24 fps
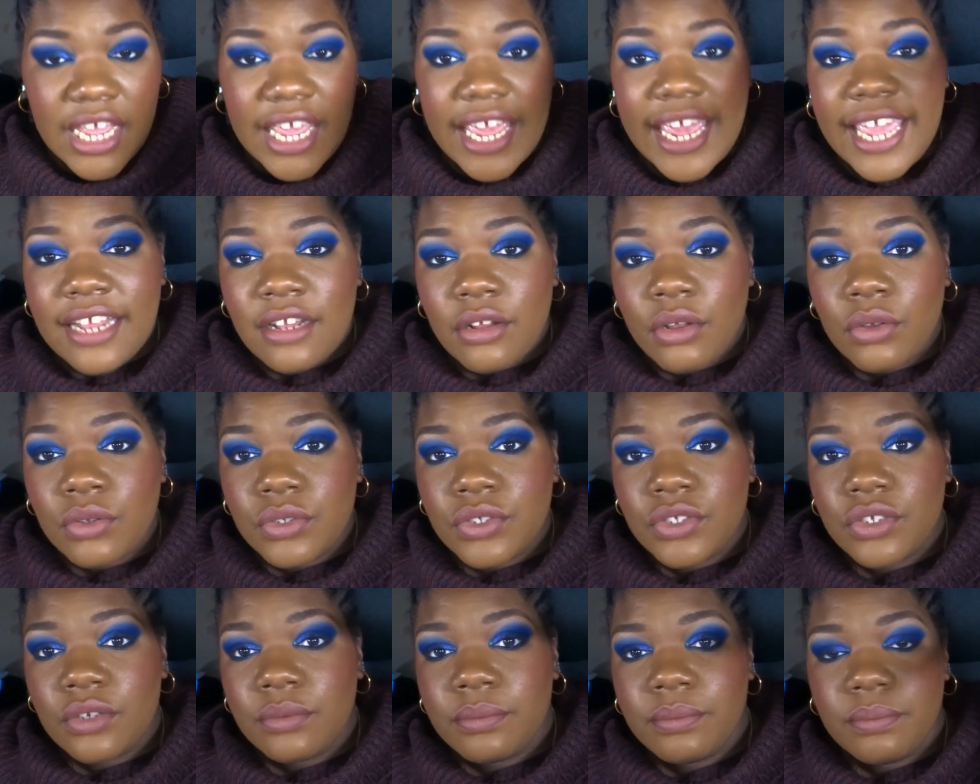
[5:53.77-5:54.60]
And
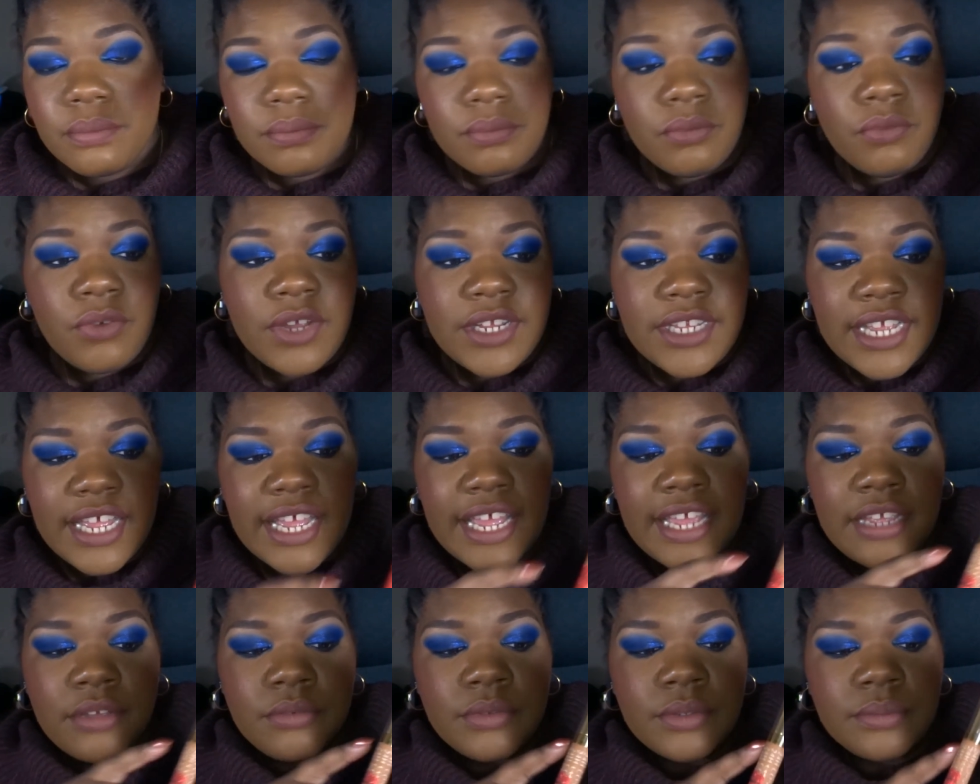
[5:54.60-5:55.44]
also, when
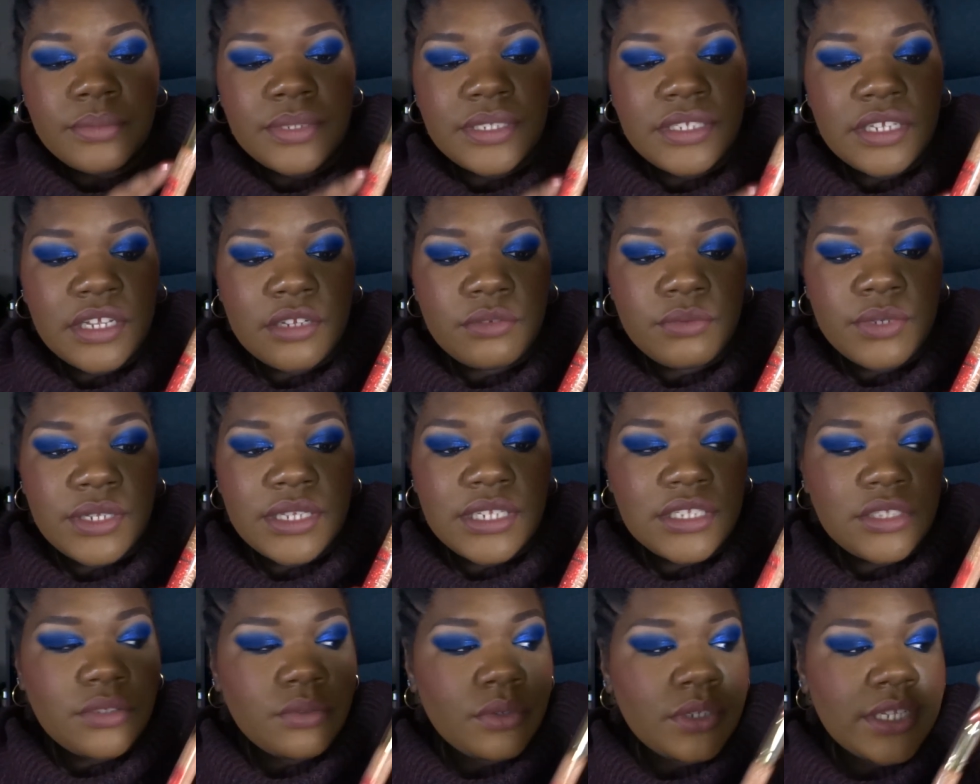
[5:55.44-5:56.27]
I will be done with
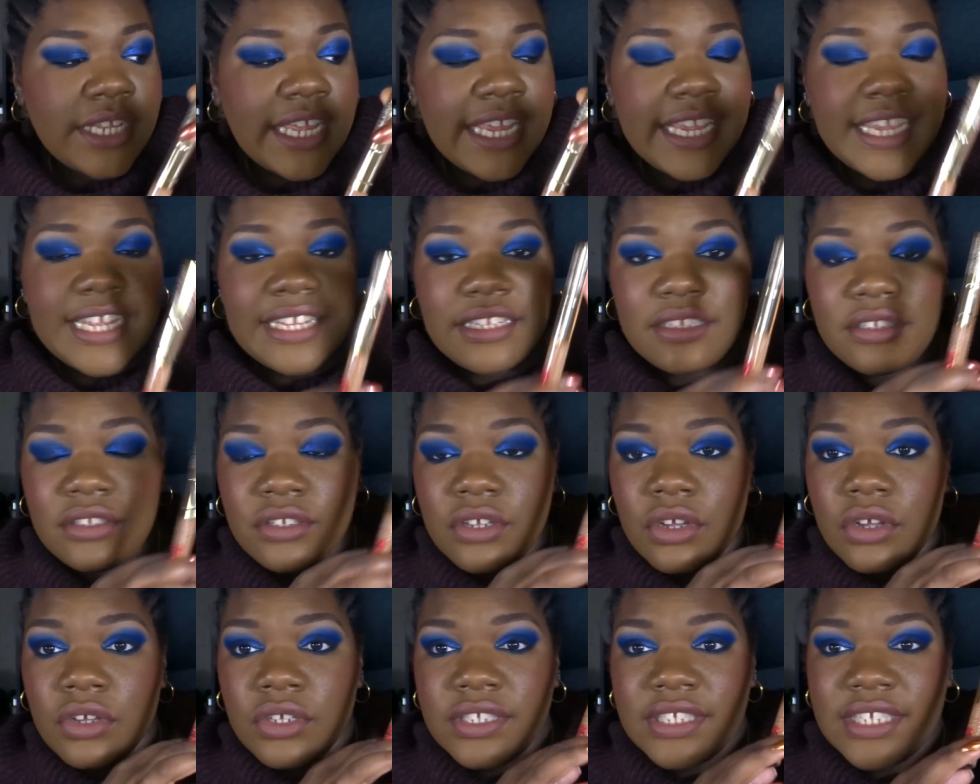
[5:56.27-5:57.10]
this one, I can
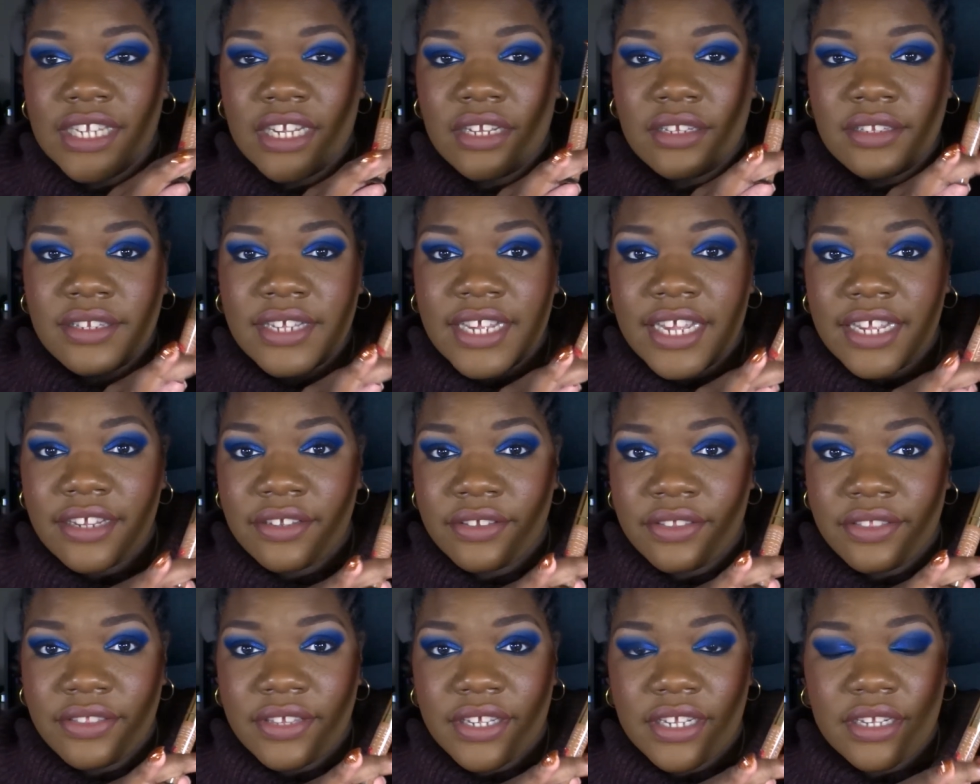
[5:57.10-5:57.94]
toss the entire
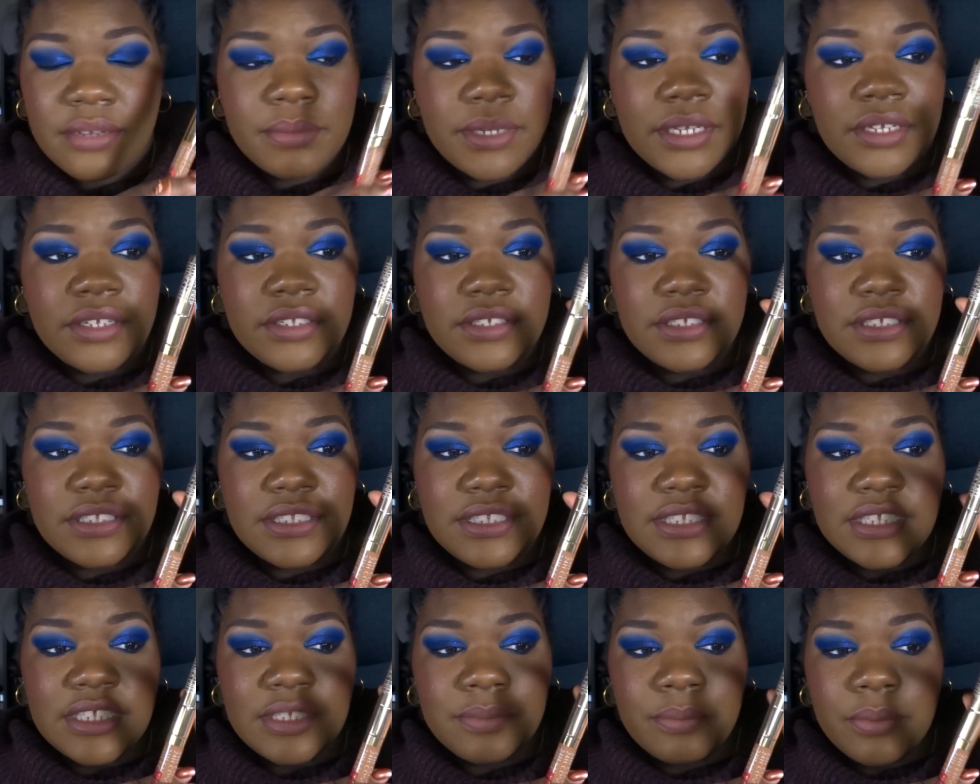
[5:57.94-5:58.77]
thing because
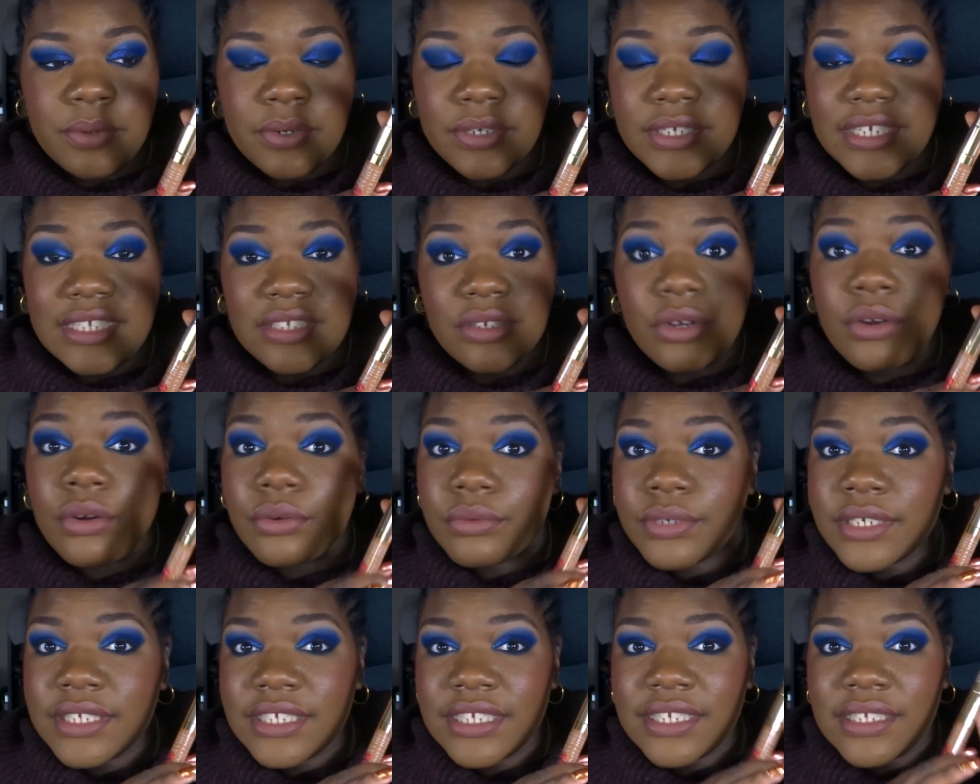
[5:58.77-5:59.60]
this part is
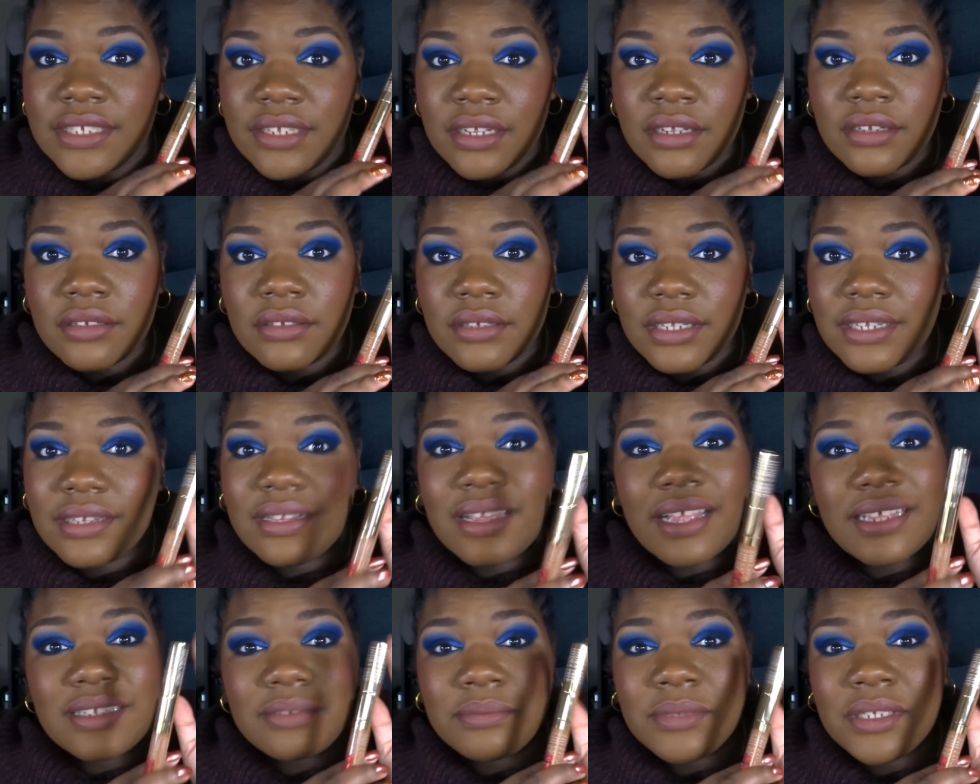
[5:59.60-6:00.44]
already done. It
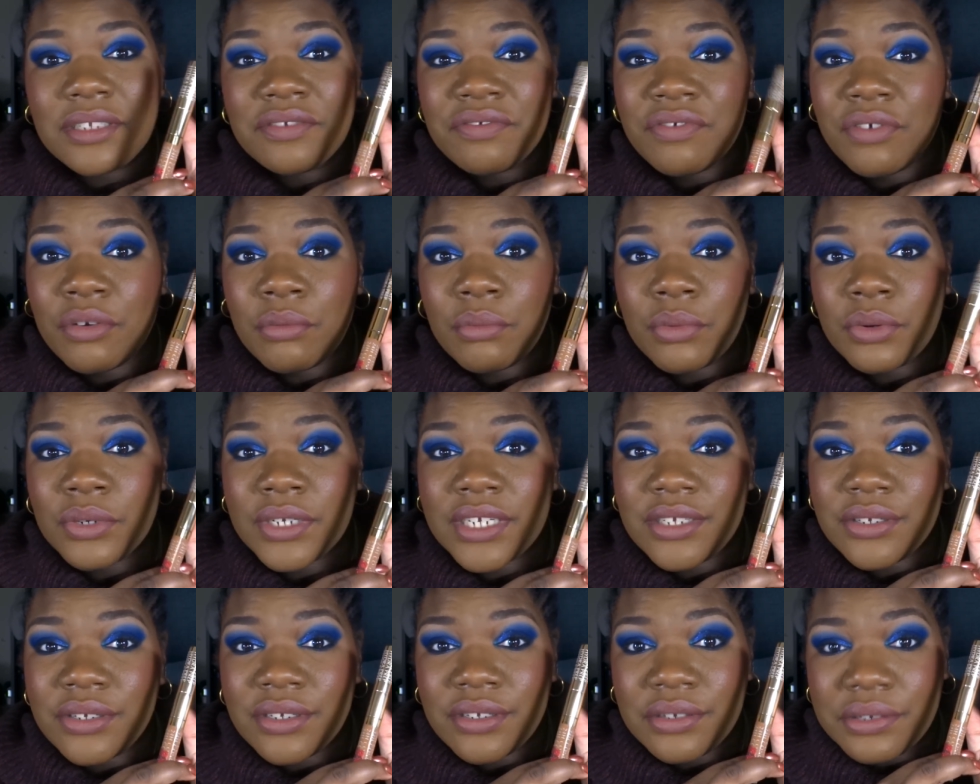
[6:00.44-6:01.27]
has been for more
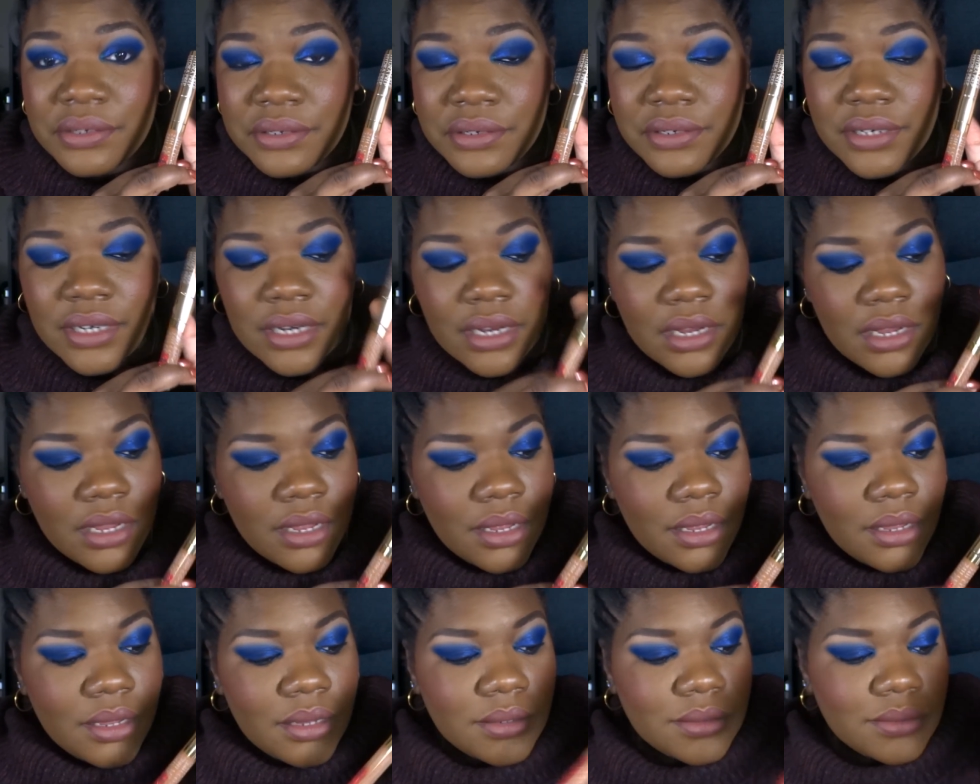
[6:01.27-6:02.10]
than a year,
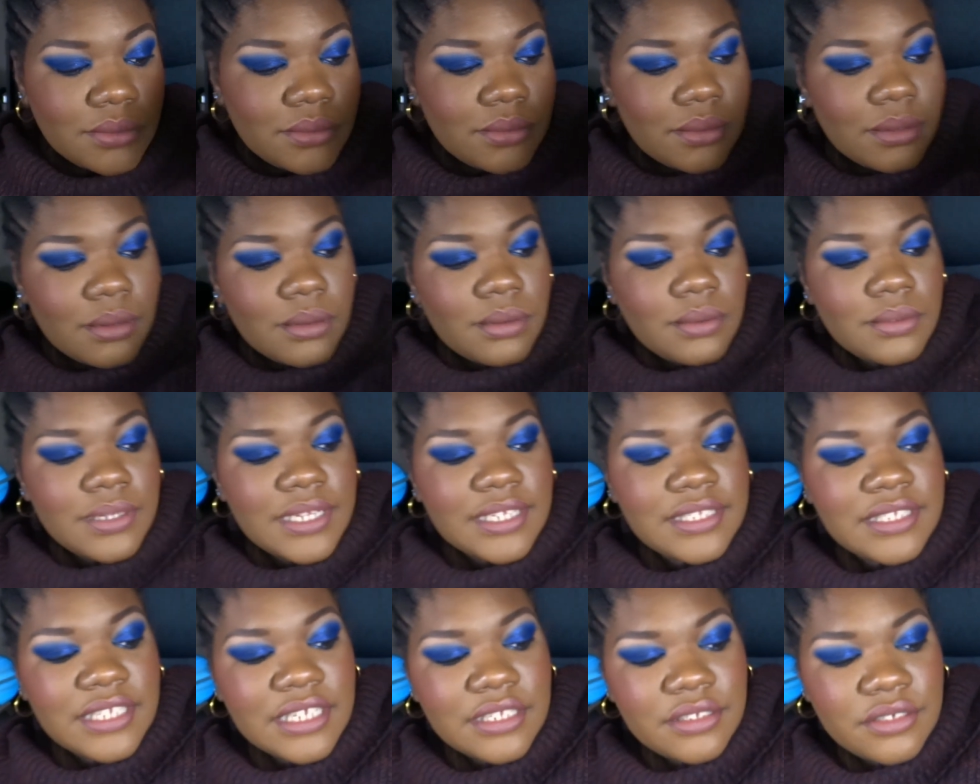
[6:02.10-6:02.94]
so
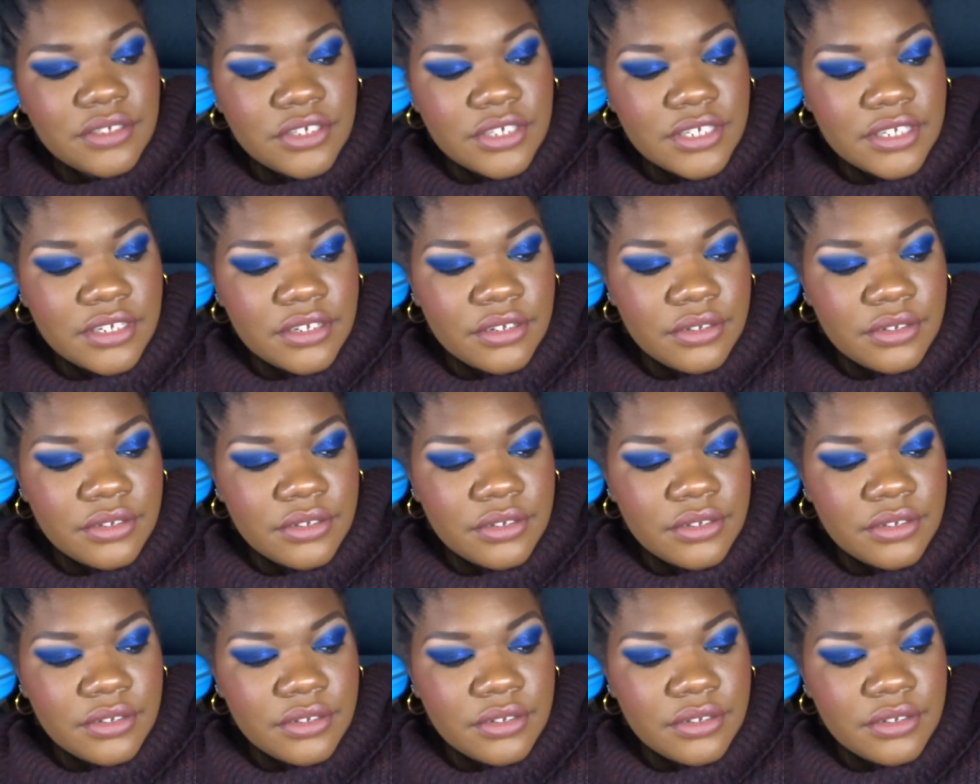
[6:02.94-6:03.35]
that's actually a